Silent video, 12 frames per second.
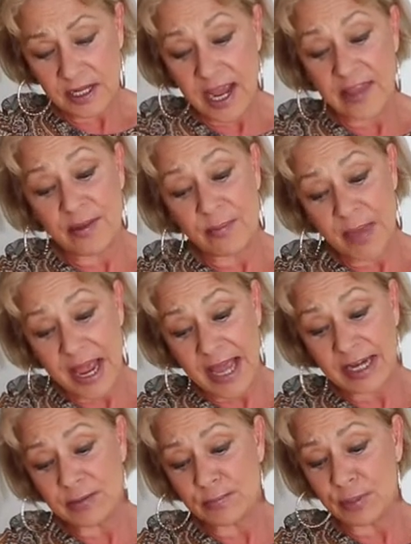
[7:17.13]
And the
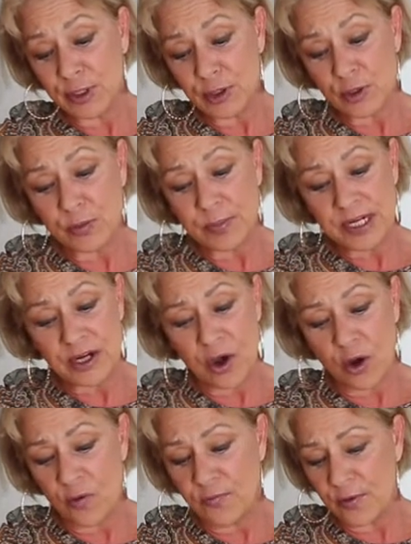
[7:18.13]
man in blue been
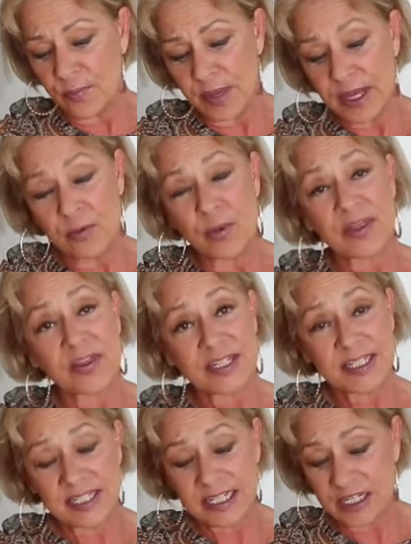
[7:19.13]
over me with the
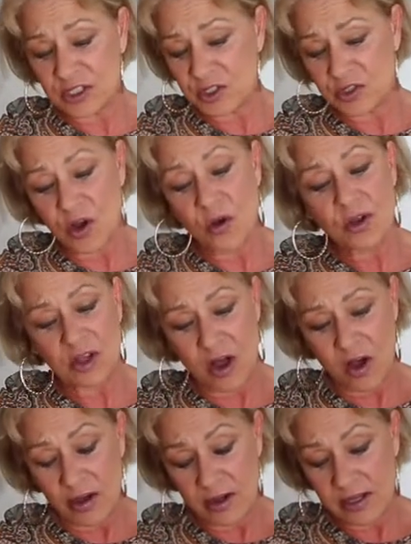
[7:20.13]
stick so
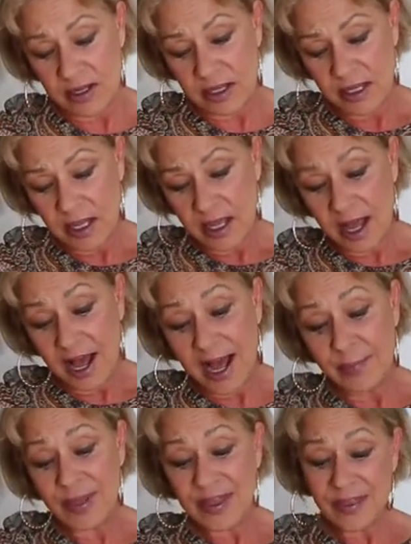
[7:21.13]
long,
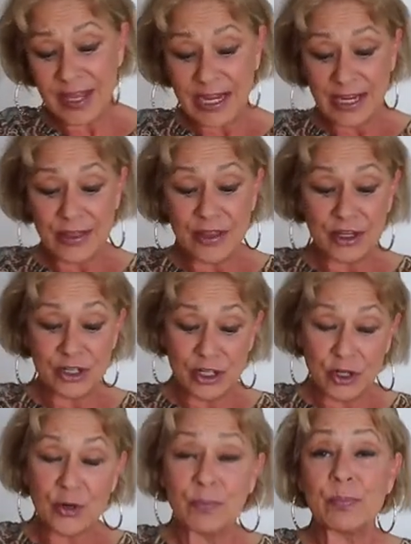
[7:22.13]
I be thinking the
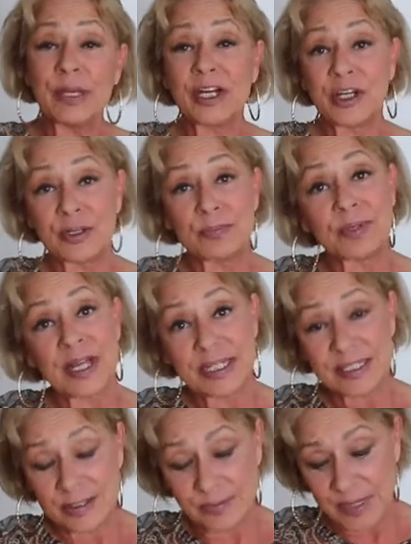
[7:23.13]
dirt be a good
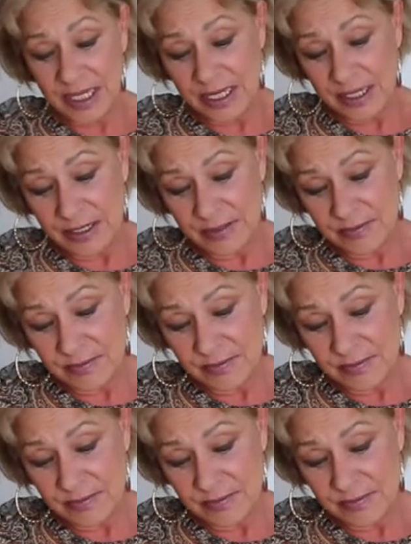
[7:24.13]
place to be.